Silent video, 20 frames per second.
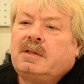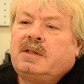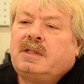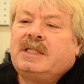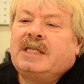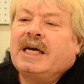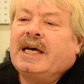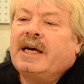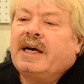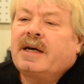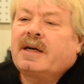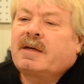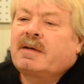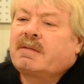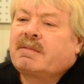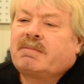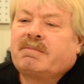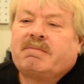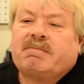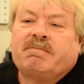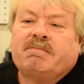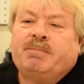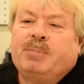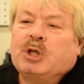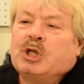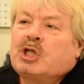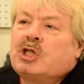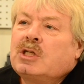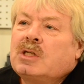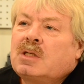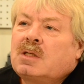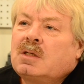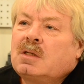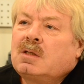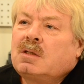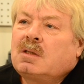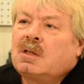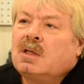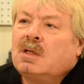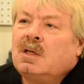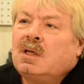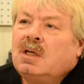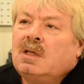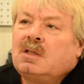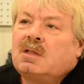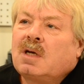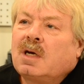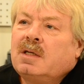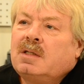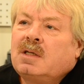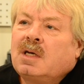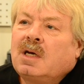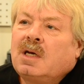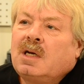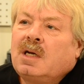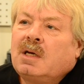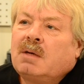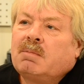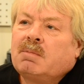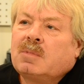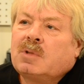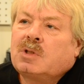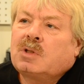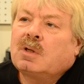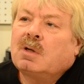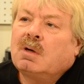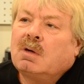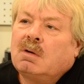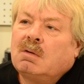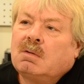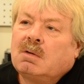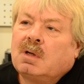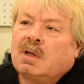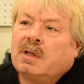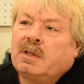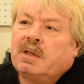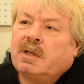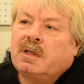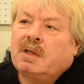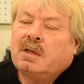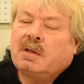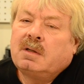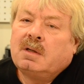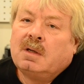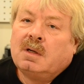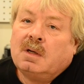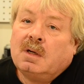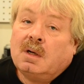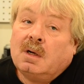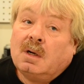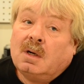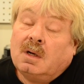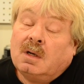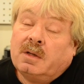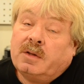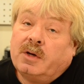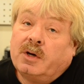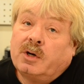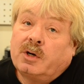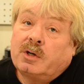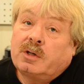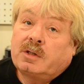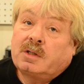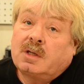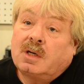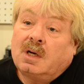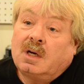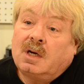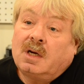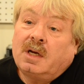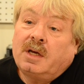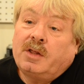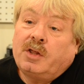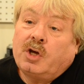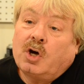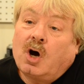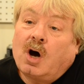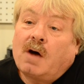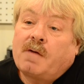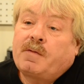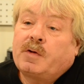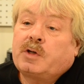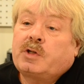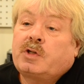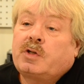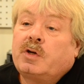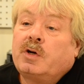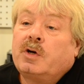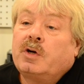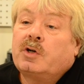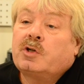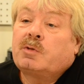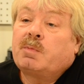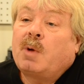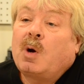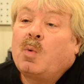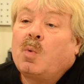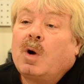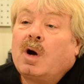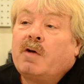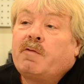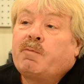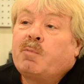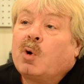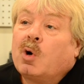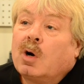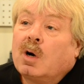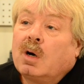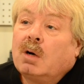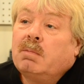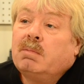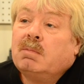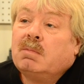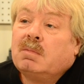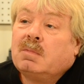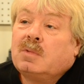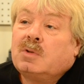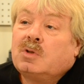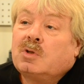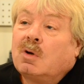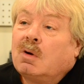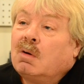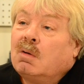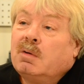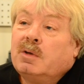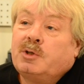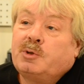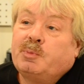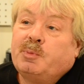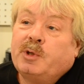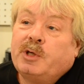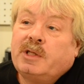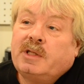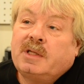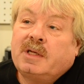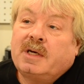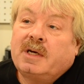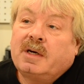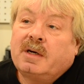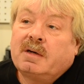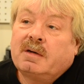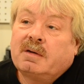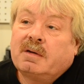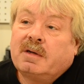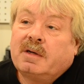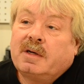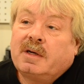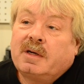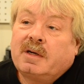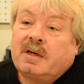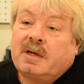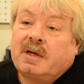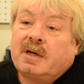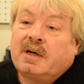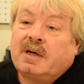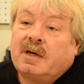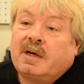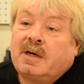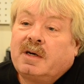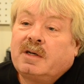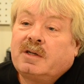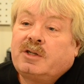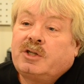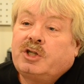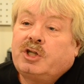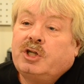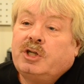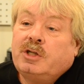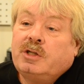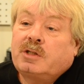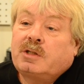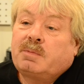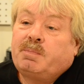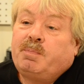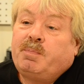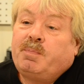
tech businesses that need titanium. So, and then there's in the office, there's my wife Barb, who's always been there, and she's